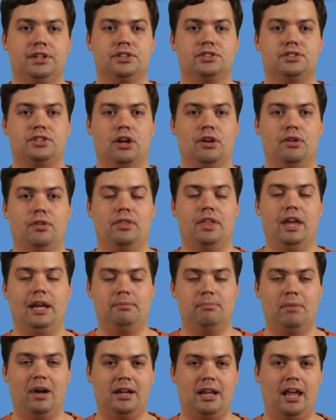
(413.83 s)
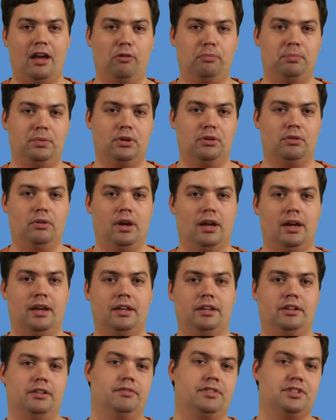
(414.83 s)
So that might help you,
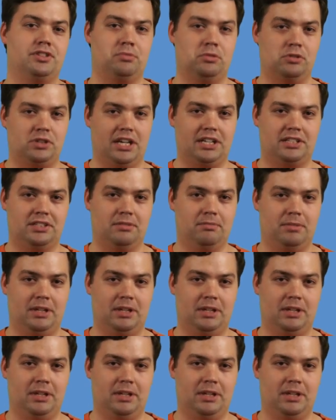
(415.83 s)
Invisible Cut,